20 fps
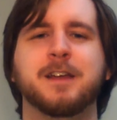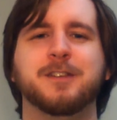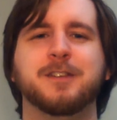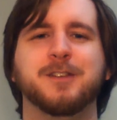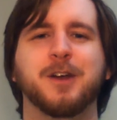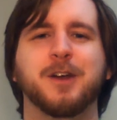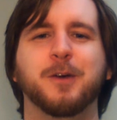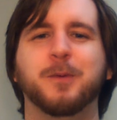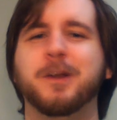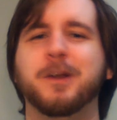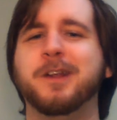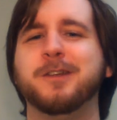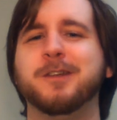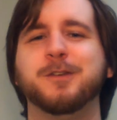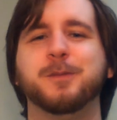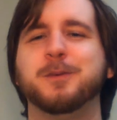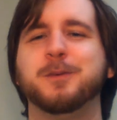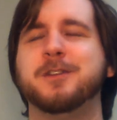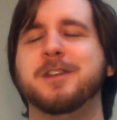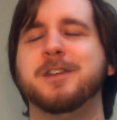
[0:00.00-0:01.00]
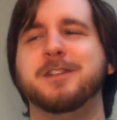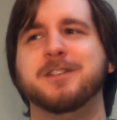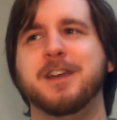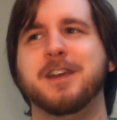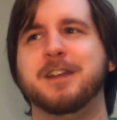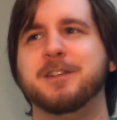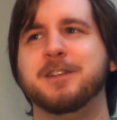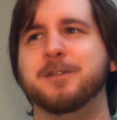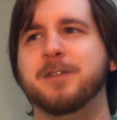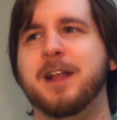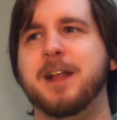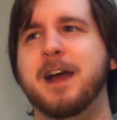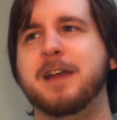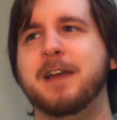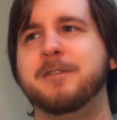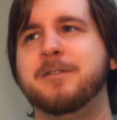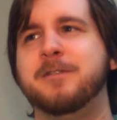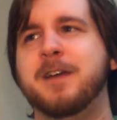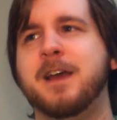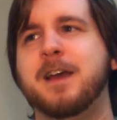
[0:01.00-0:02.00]
So 100% chance of
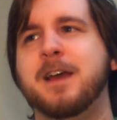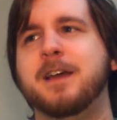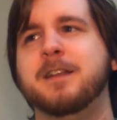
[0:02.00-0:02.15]
life.